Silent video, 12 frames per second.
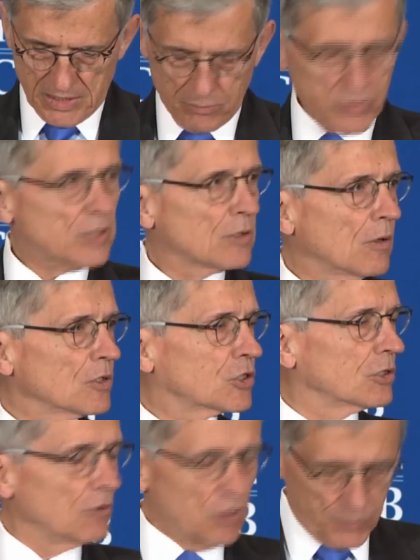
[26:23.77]
But it
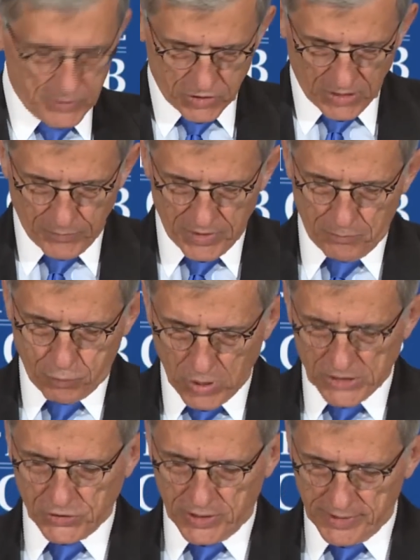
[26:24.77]
also opens up
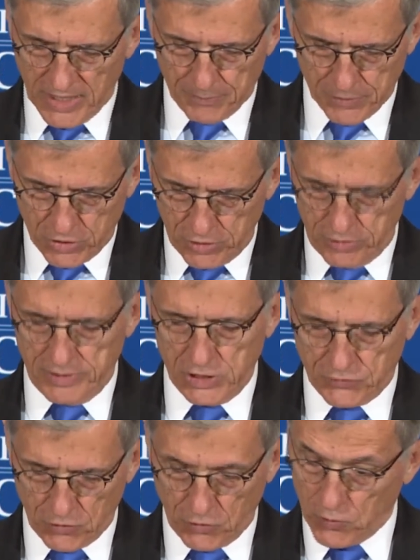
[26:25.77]
unprecedented
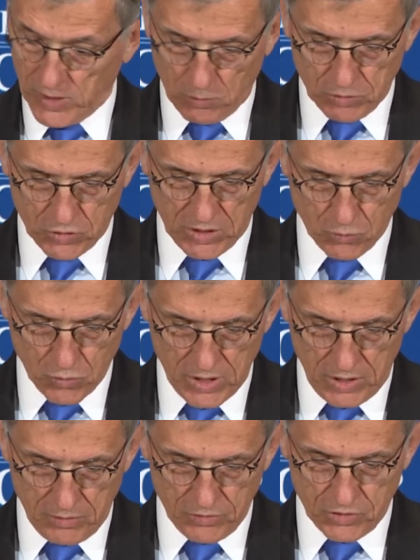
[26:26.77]
opportunities for frequency
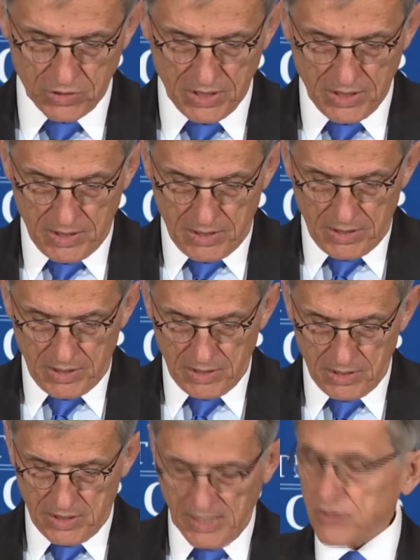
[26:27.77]
reuse
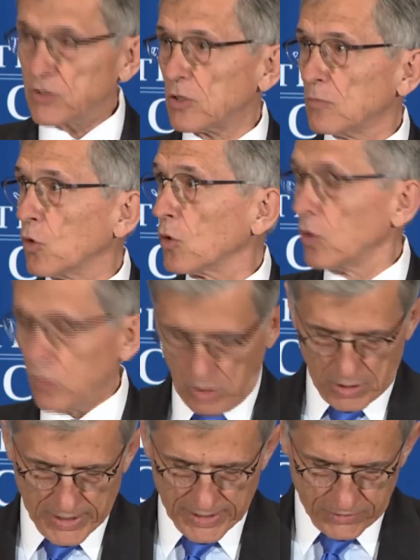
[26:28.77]
in denser, more
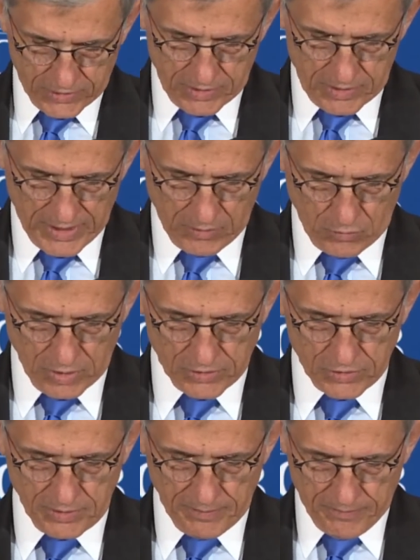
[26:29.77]
localized
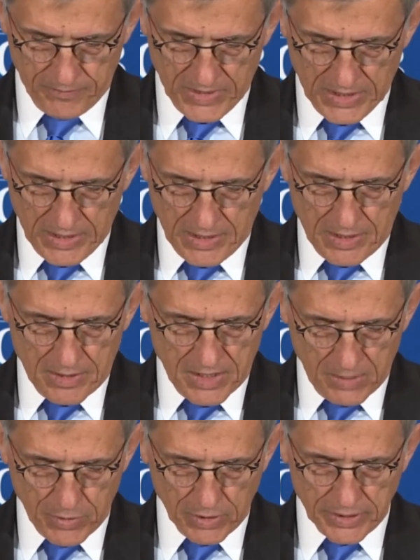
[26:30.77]
networks.
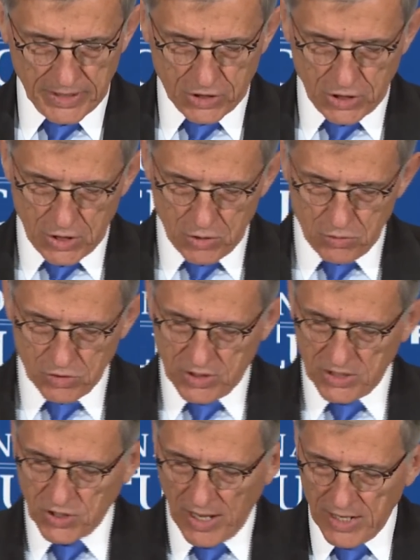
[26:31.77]
The ability to use
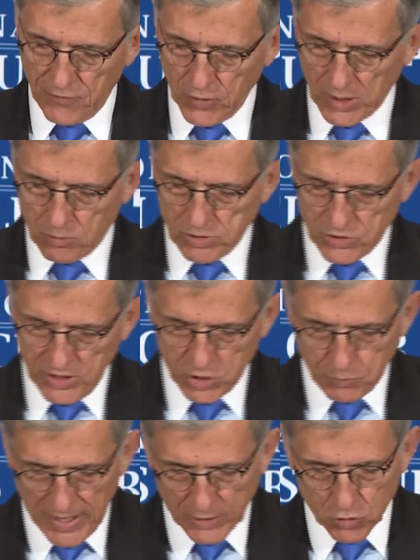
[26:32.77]
this high-frequency
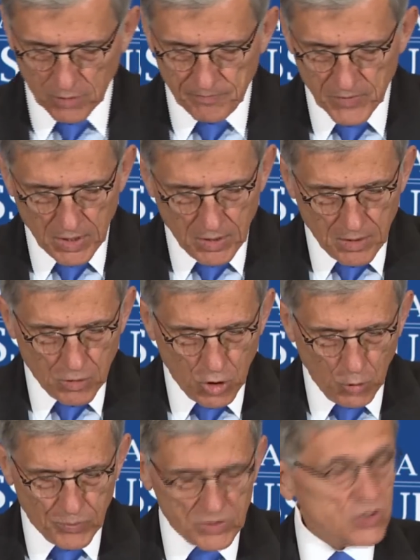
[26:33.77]
spectrum
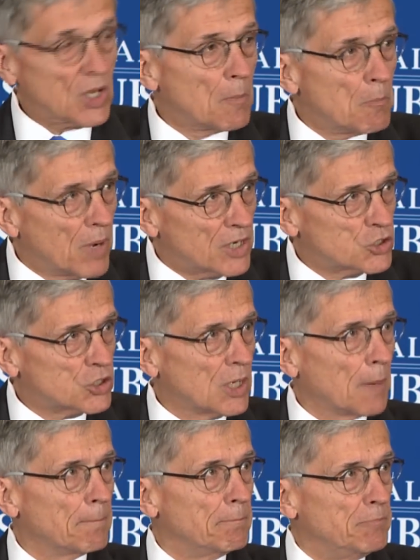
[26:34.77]
opens much
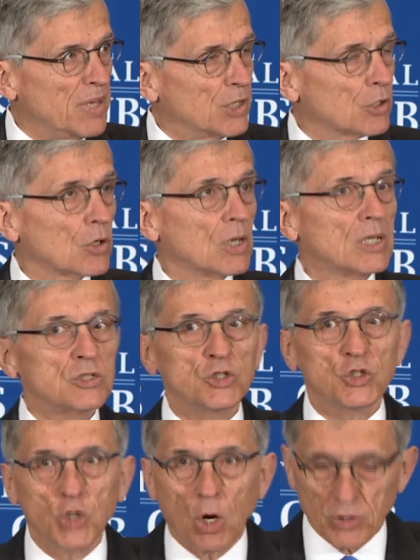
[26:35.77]
bigger
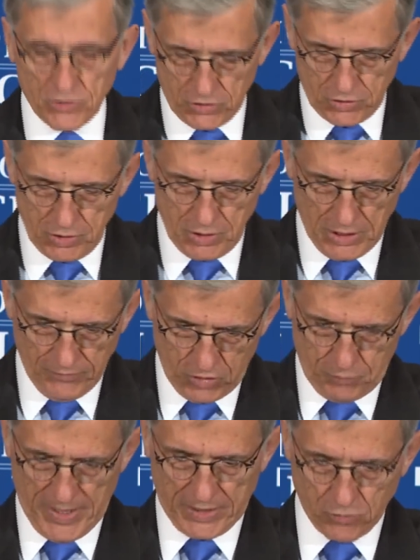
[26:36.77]
chunks of
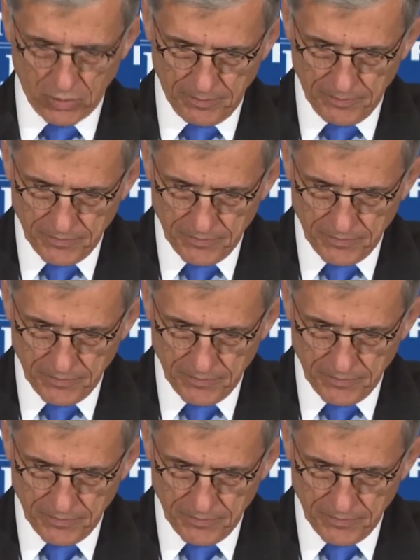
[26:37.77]
spectrum.